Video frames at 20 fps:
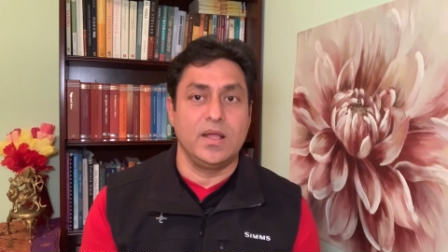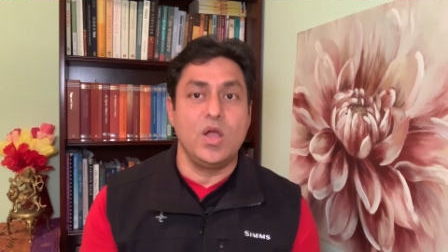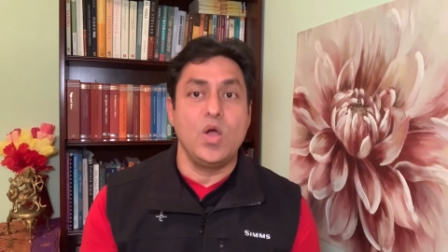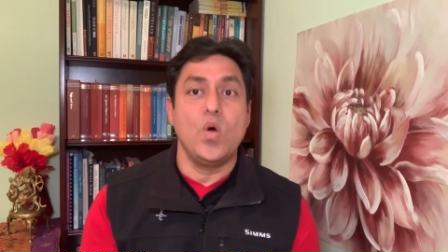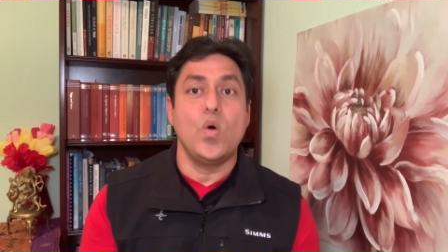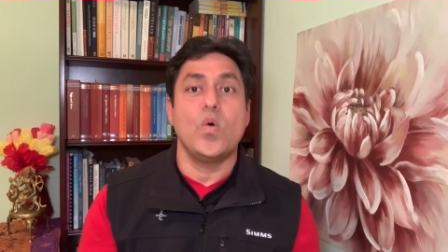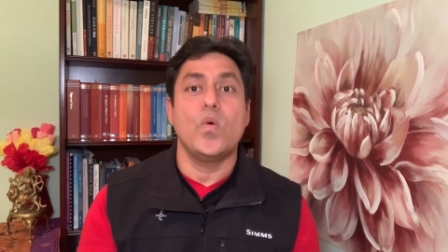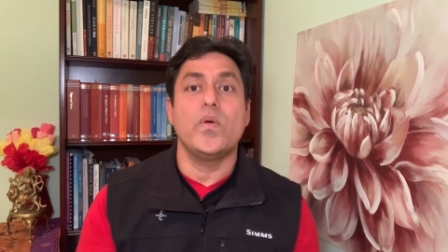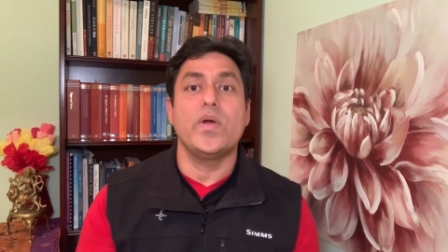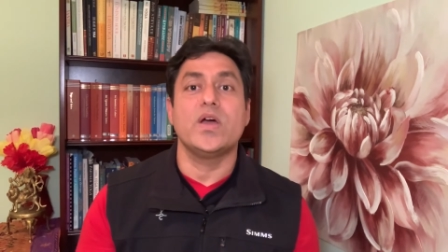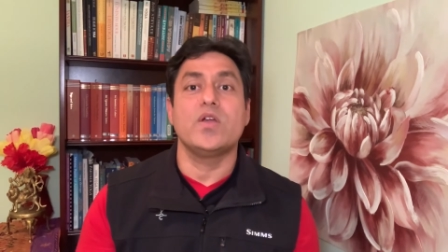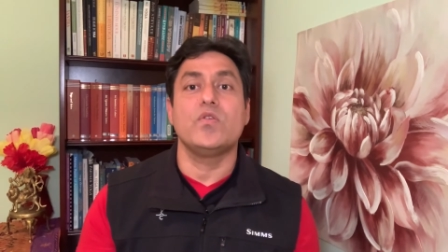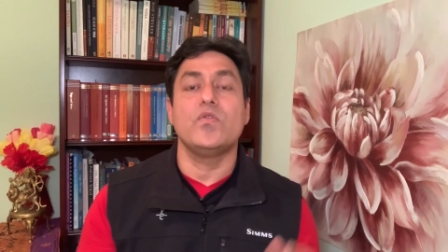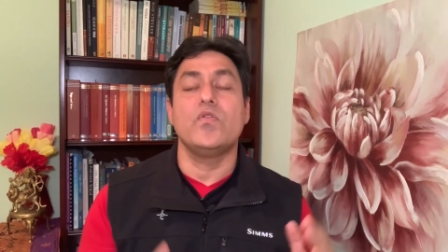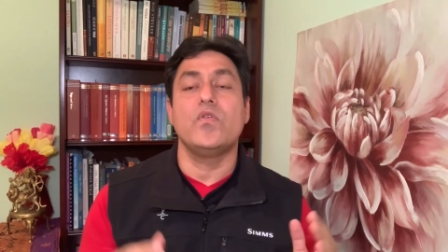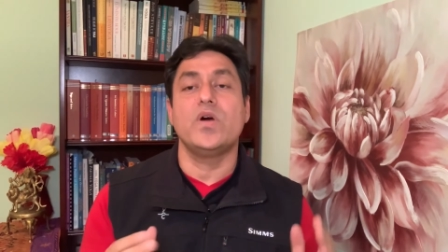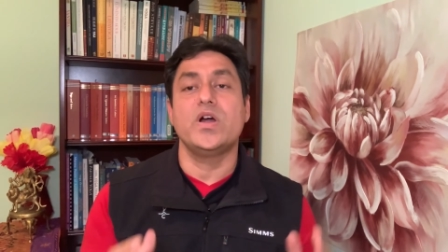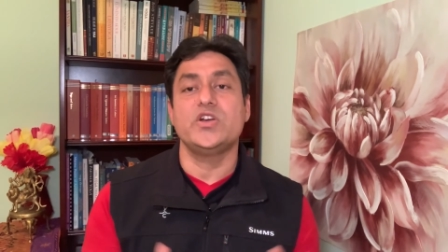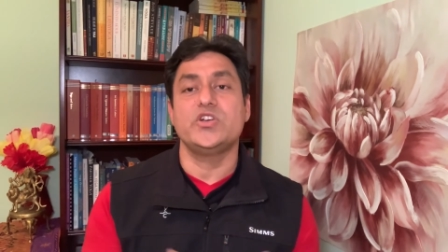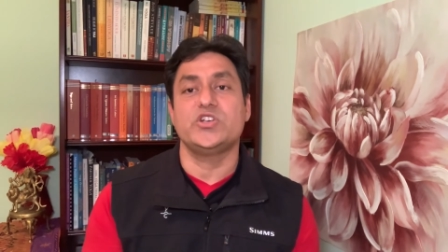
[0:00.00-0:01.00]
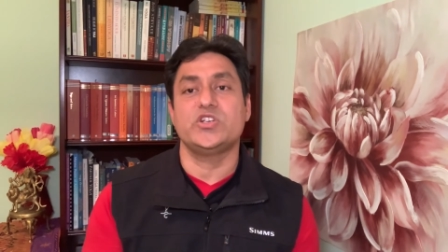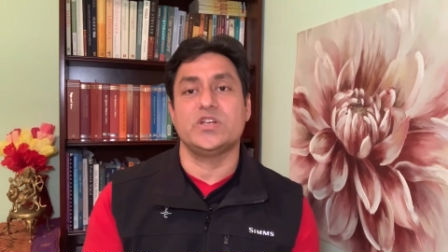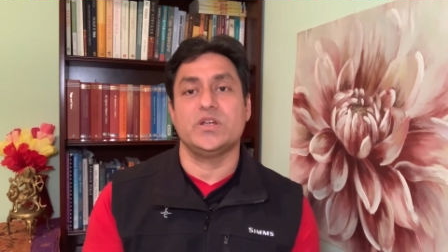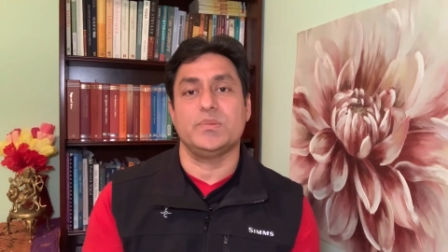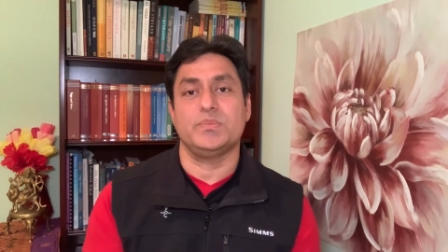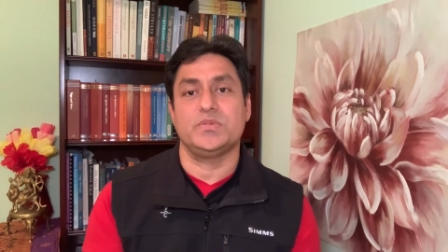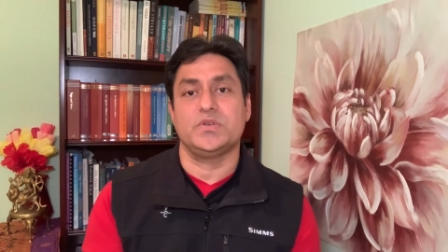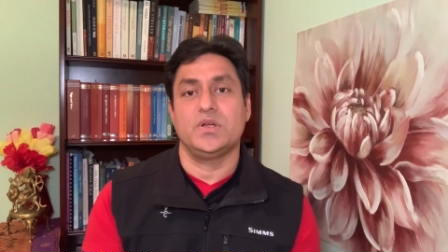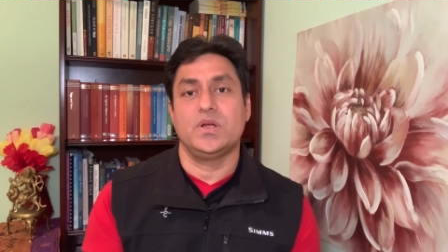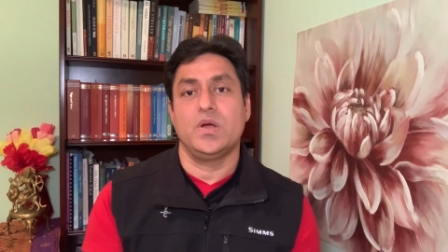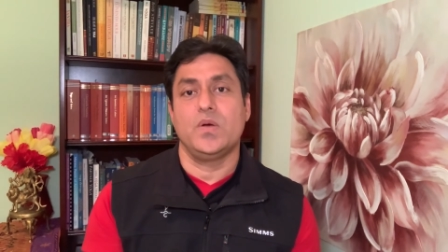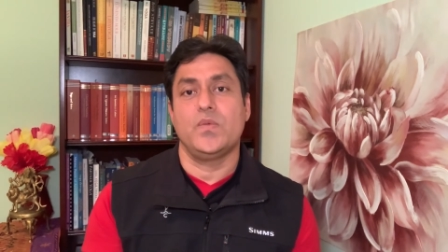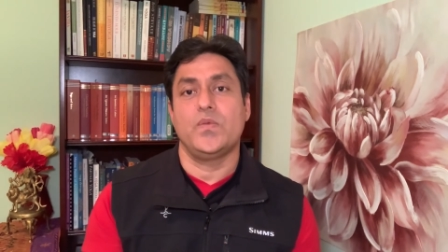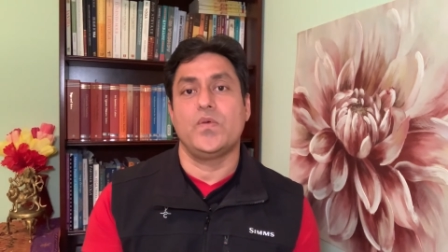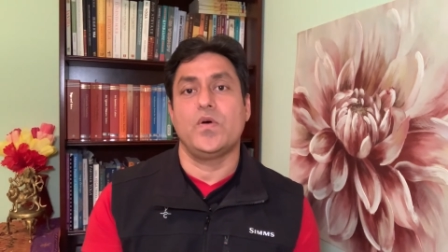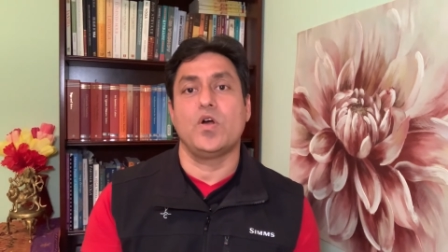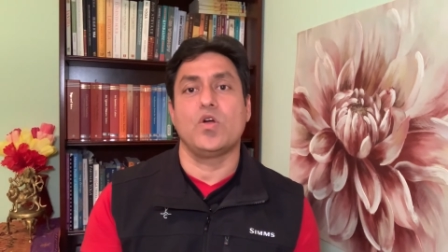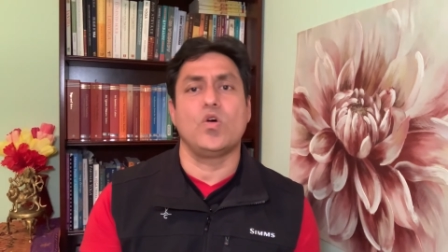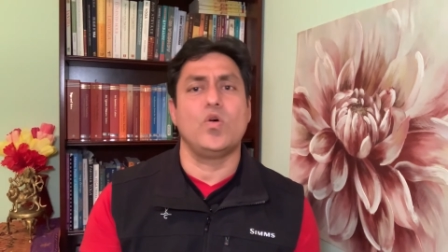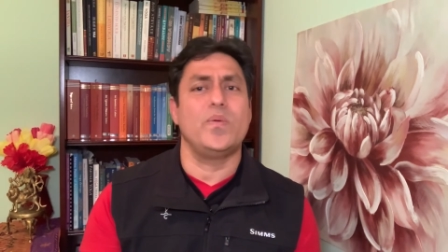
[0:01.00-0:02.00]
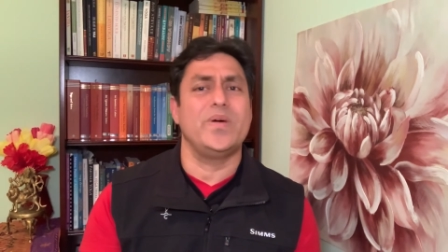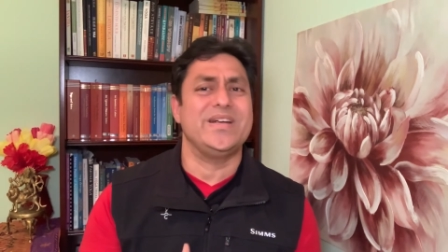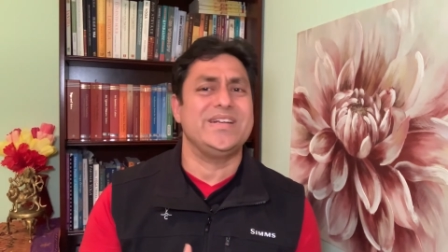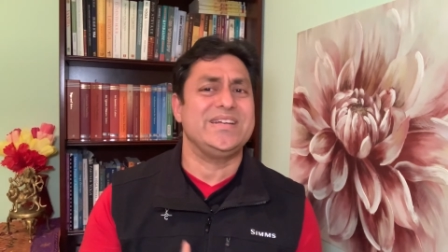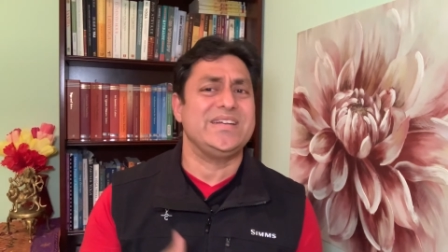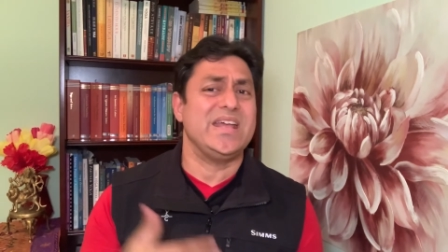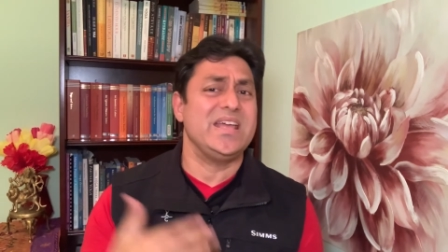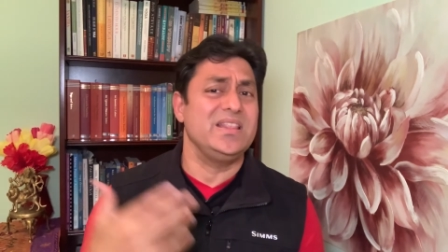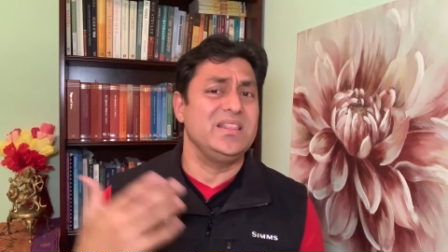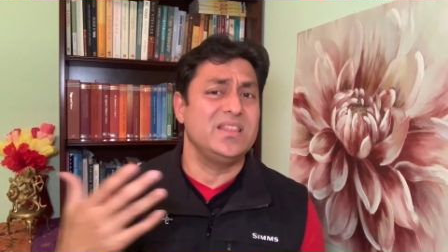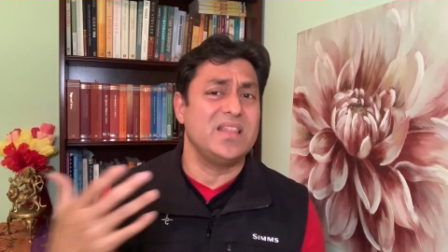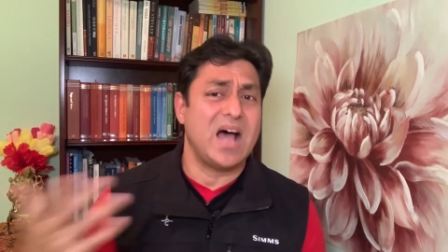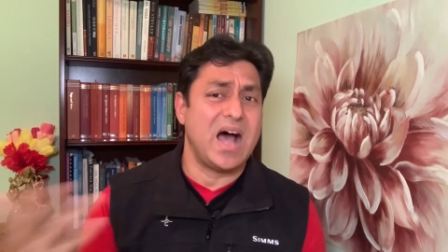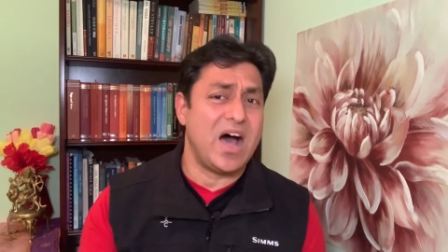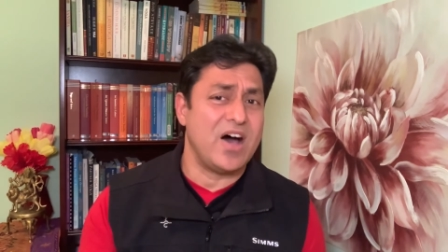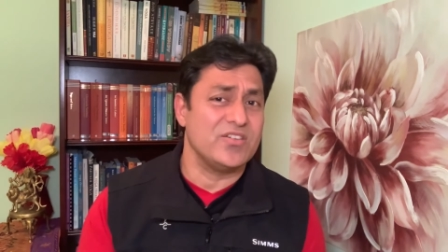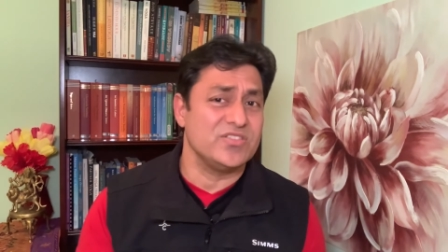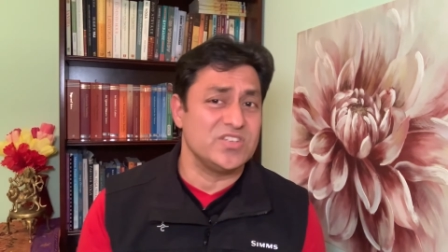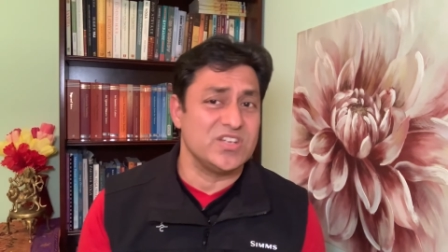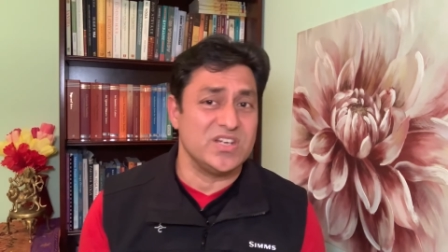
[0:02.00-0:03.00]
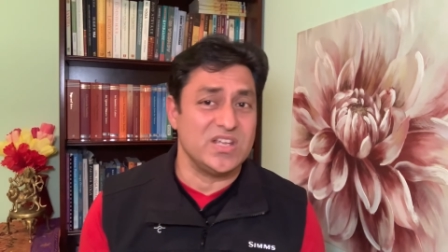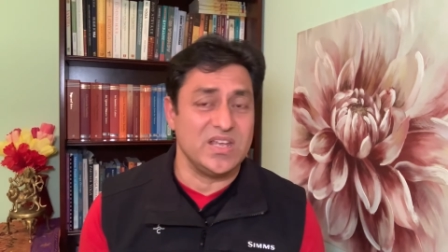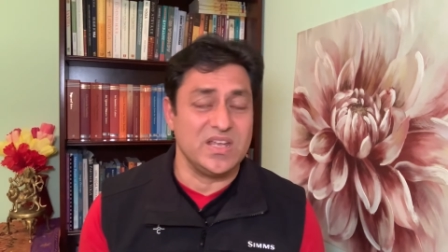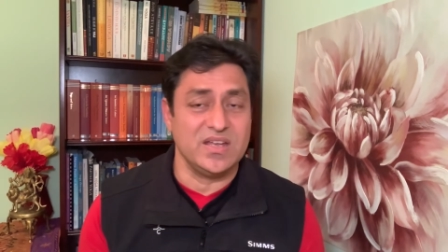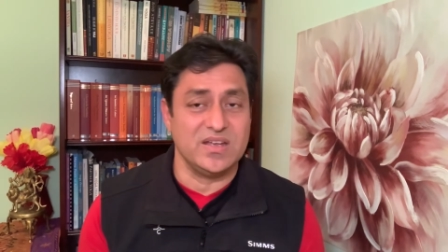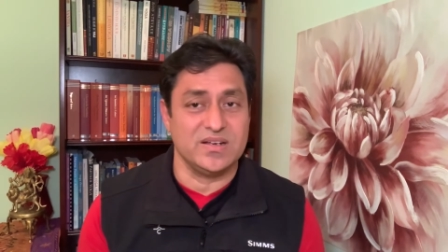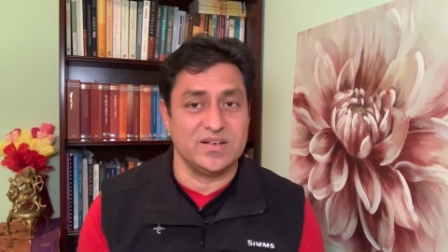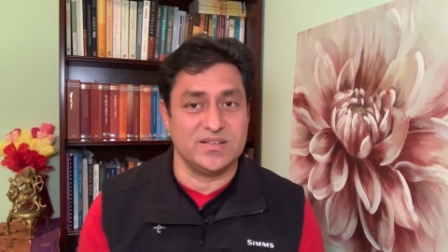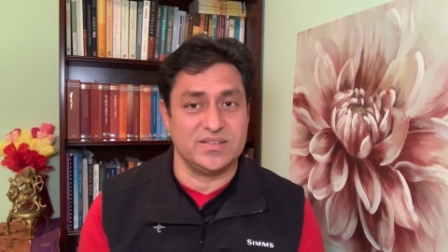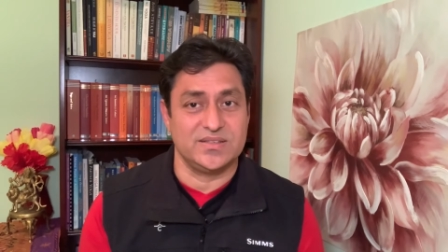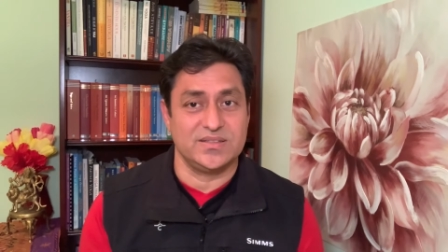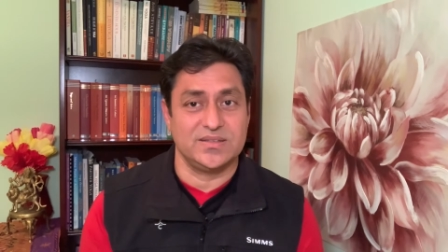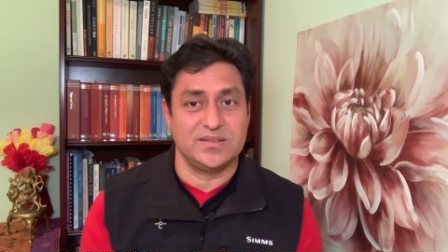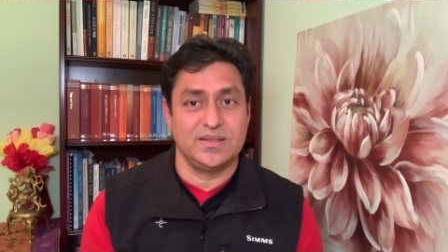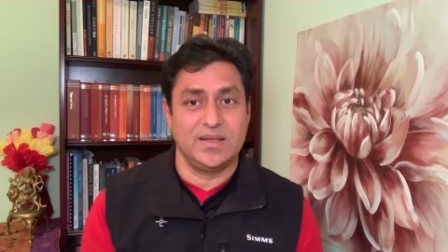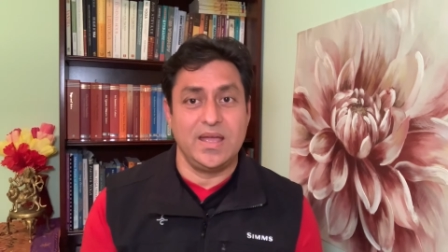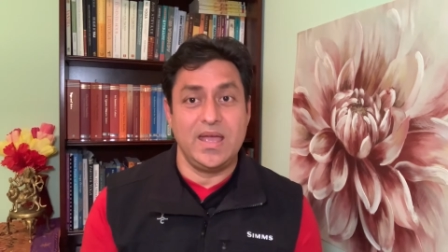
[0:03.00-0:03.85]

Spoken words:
were worshipped for over 10,000 years.